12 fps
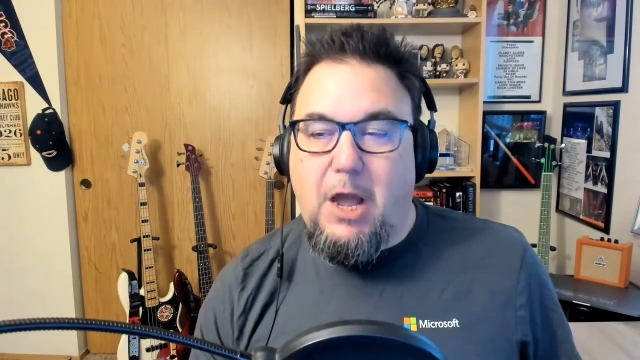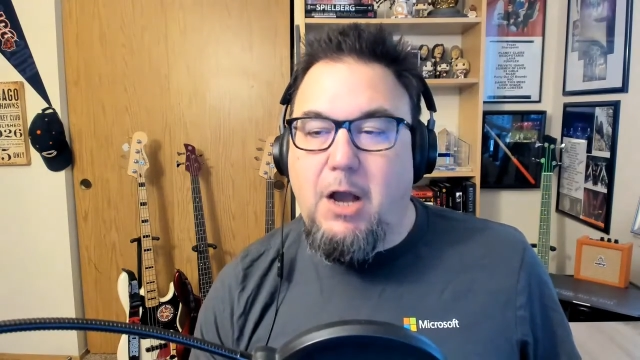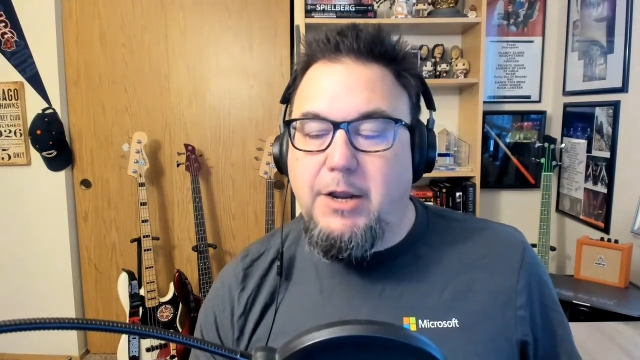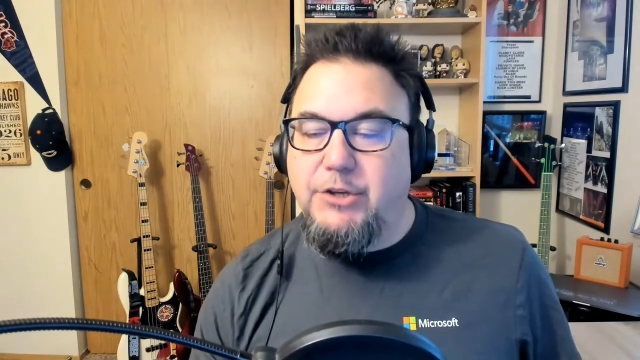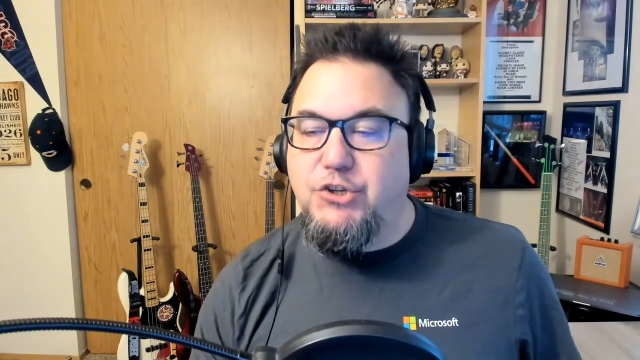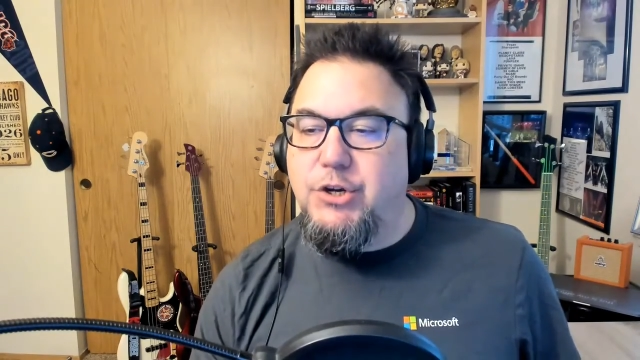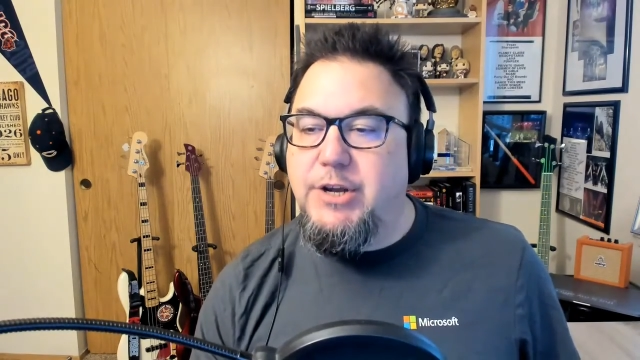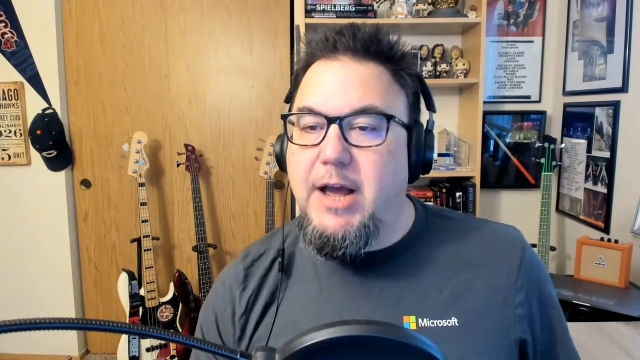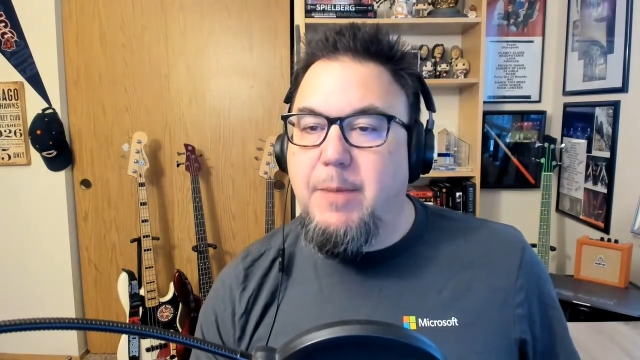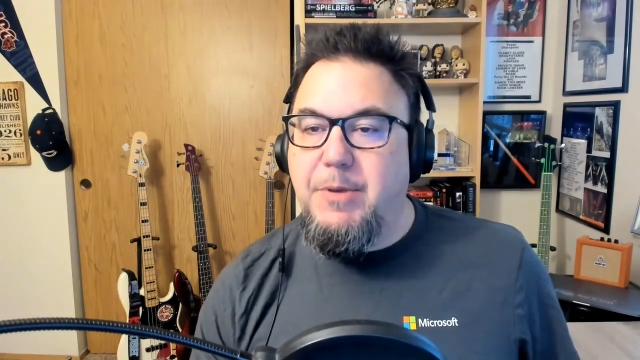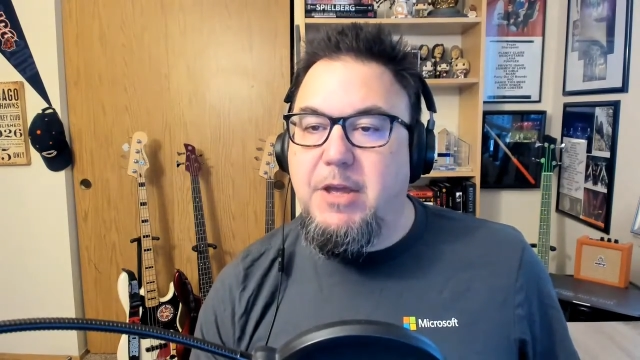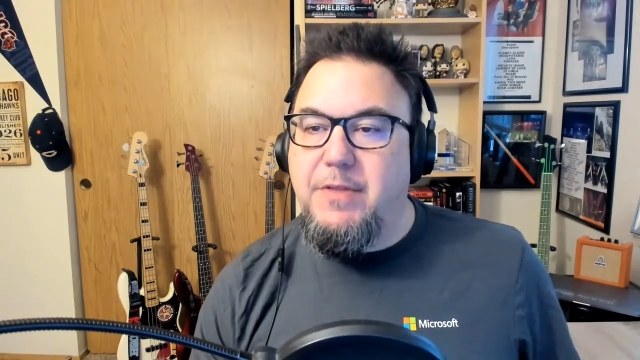I'll get you a
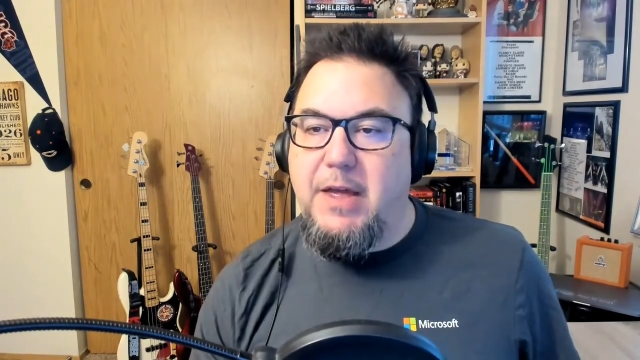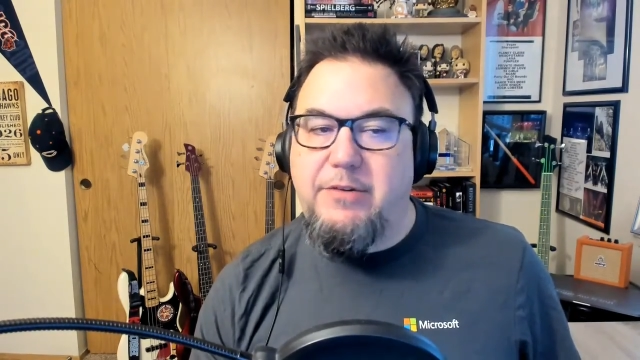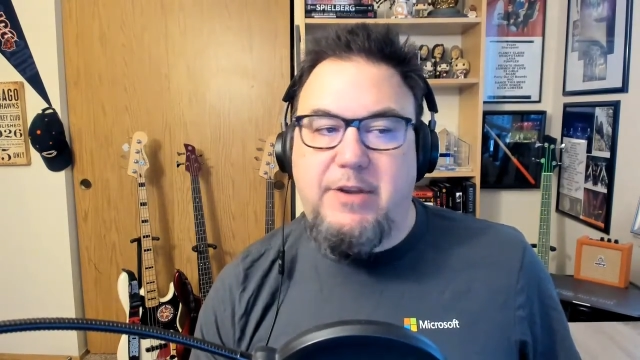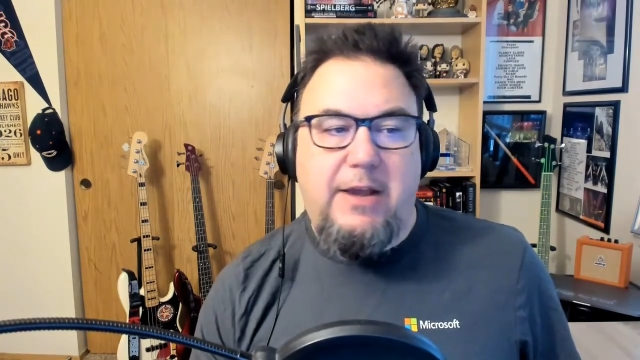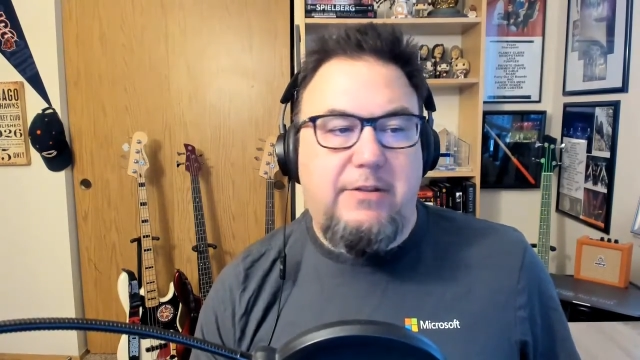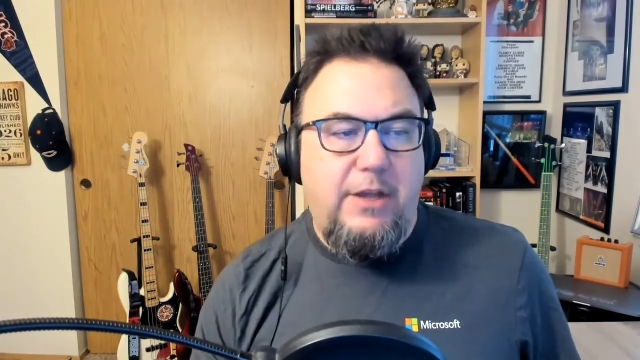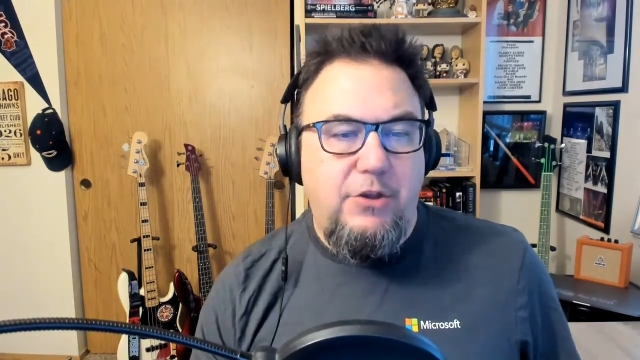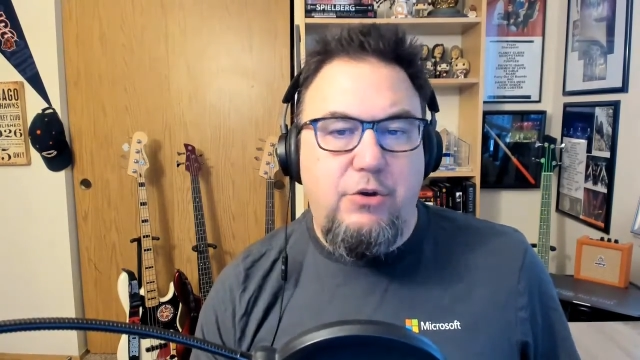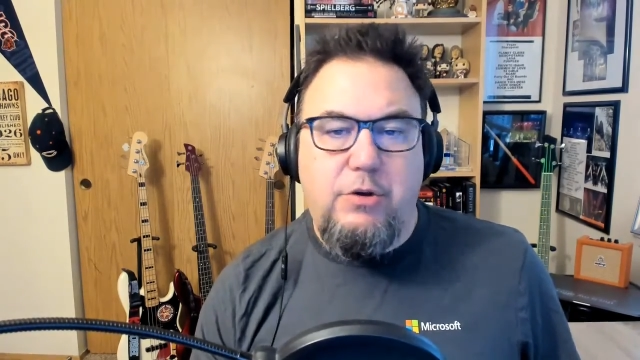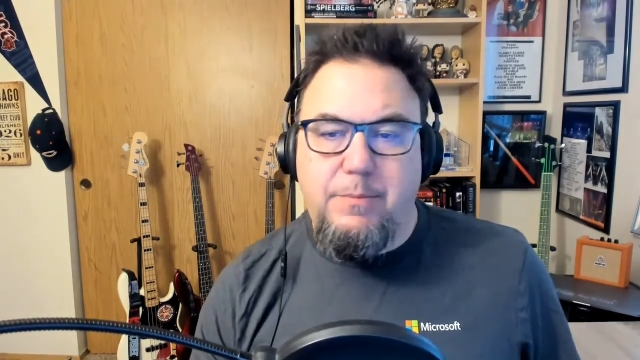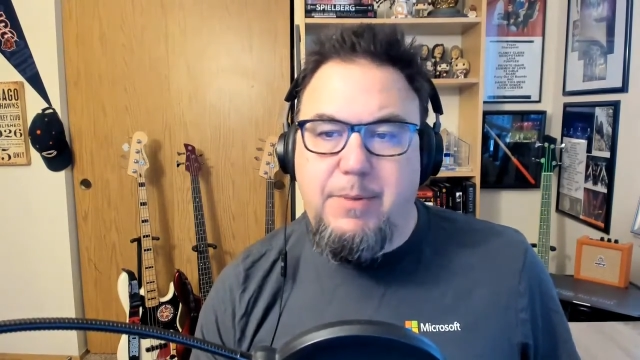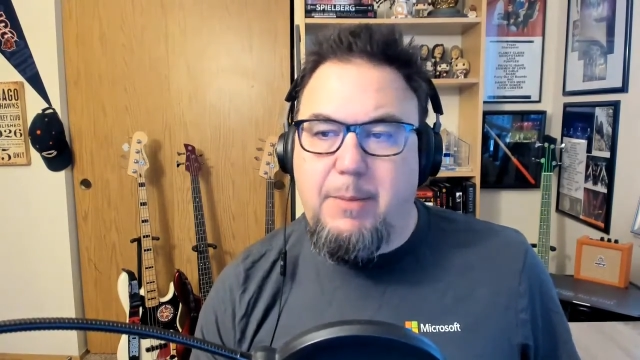copy of that deck that you
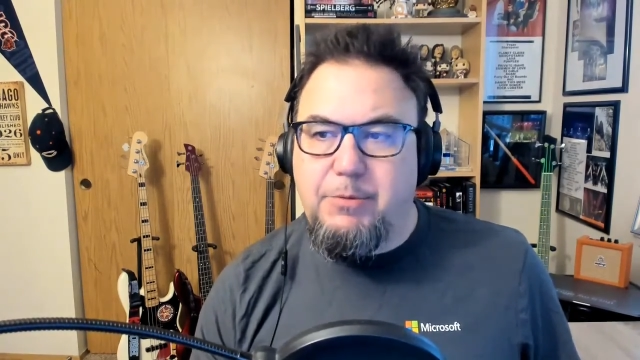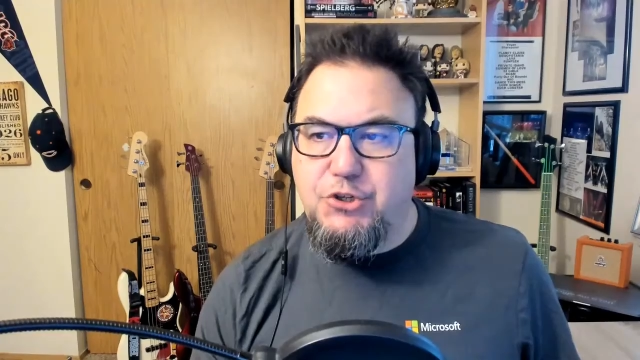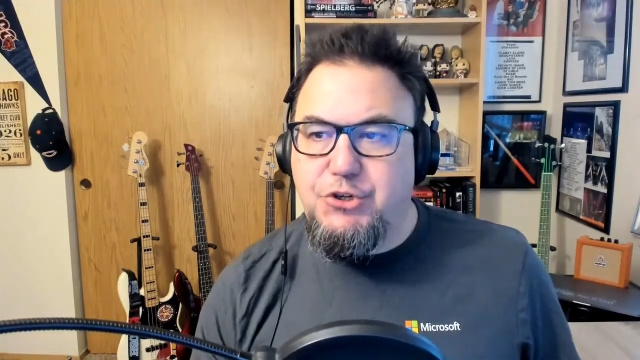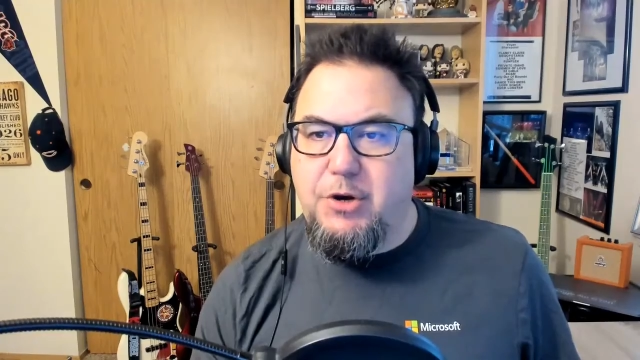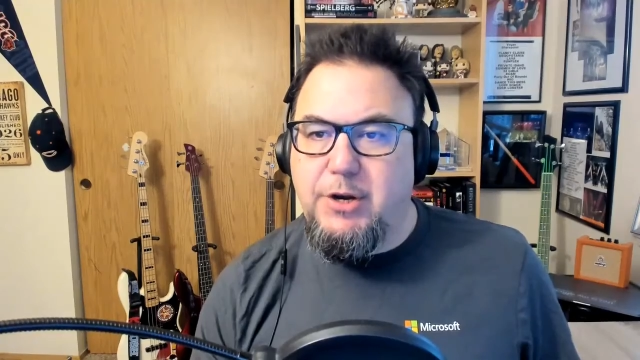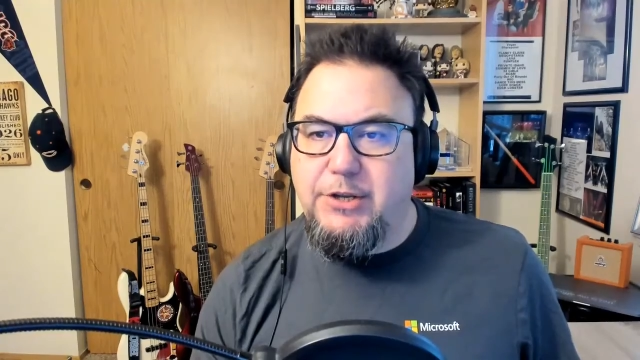could publish, Joe.